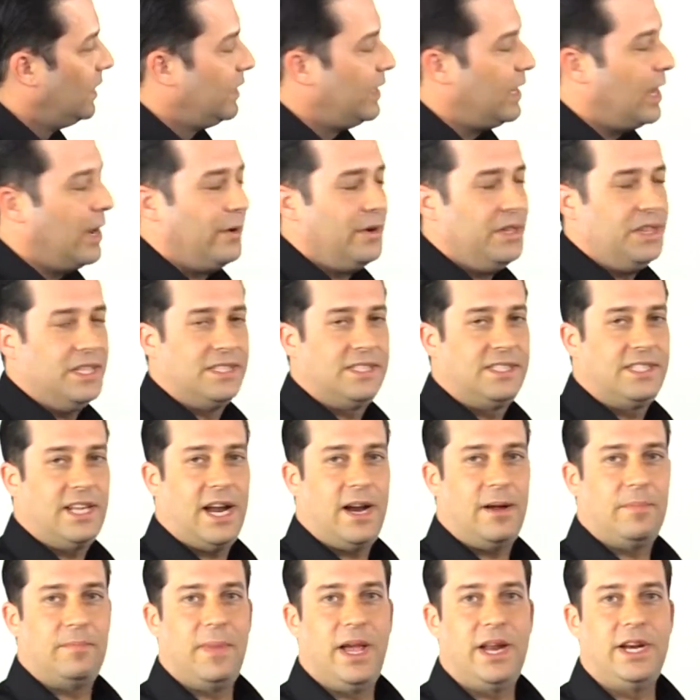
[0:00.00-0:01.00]
Now in the
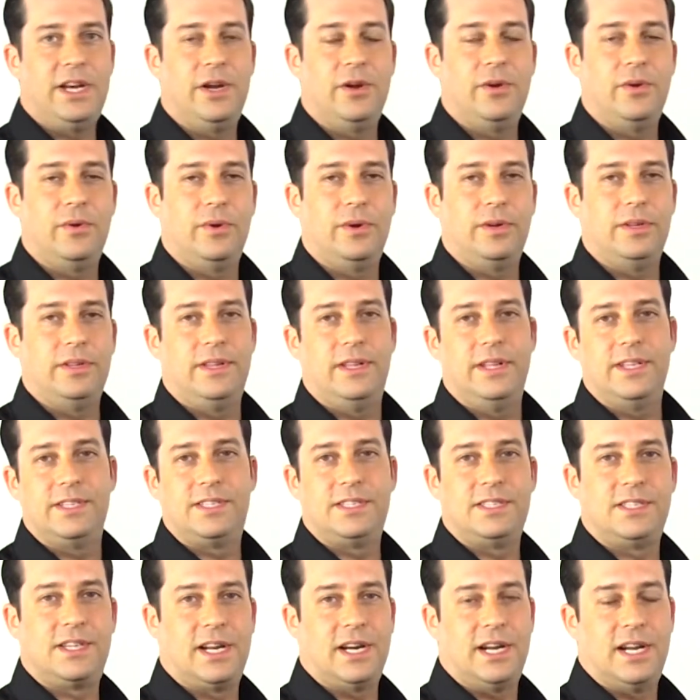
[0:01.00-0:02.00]
setup menu,
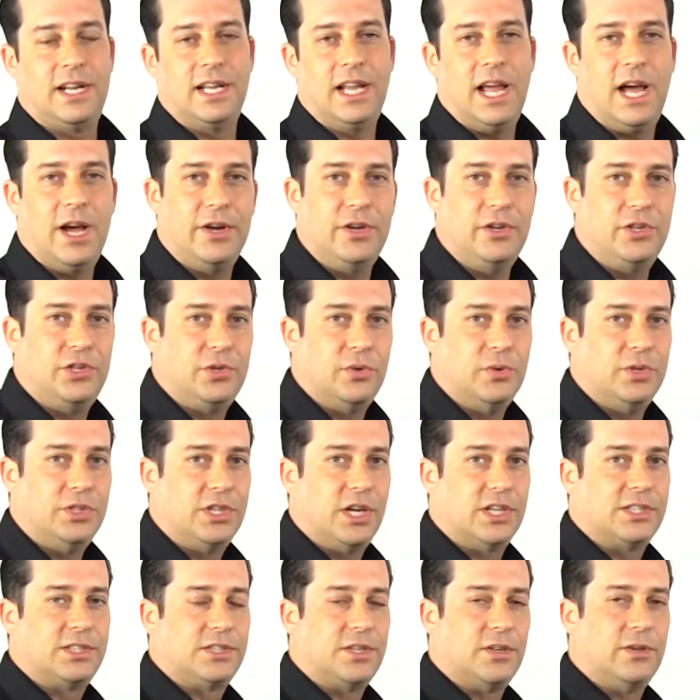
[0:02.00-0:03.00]
this is going to allow you to
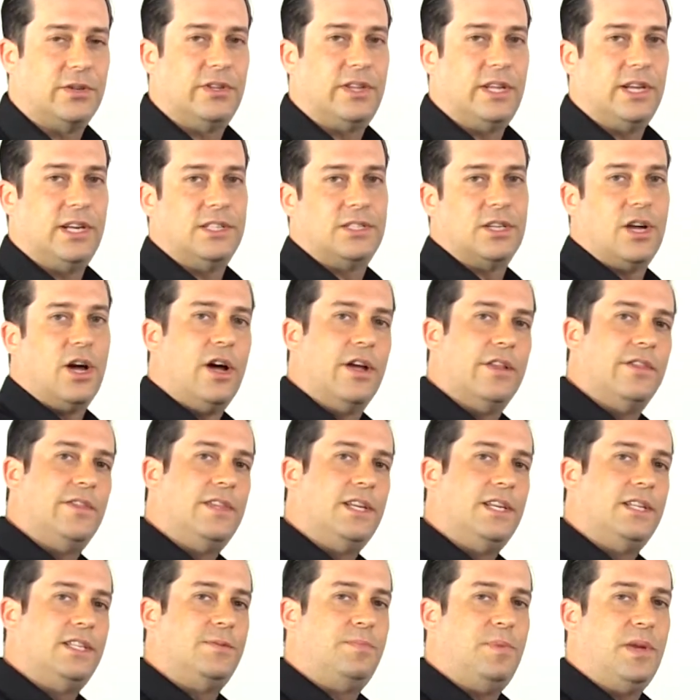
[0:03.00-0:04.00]
adjust certain things on
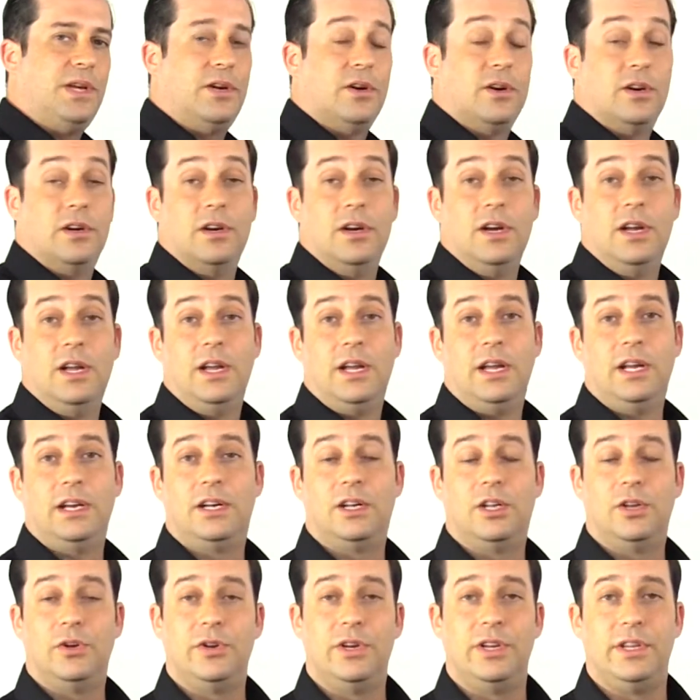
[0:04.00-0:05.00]
the speaker,
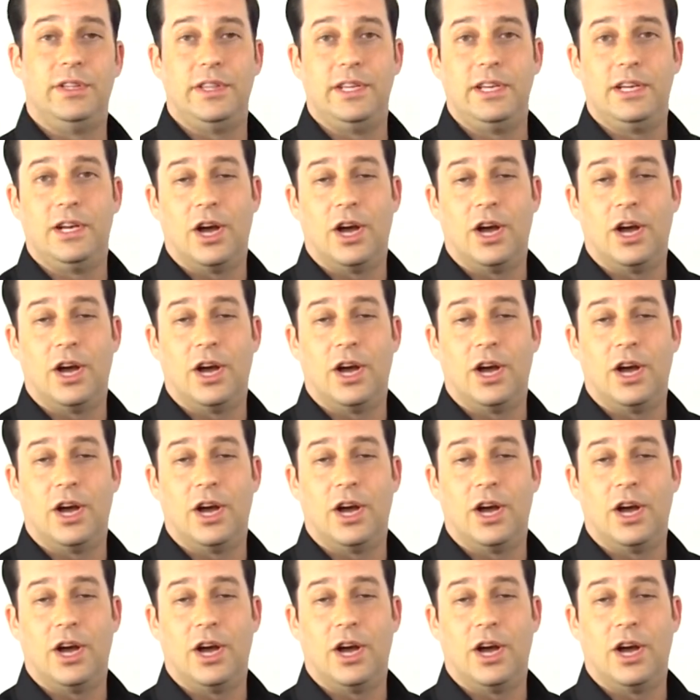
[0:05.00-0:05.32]
including the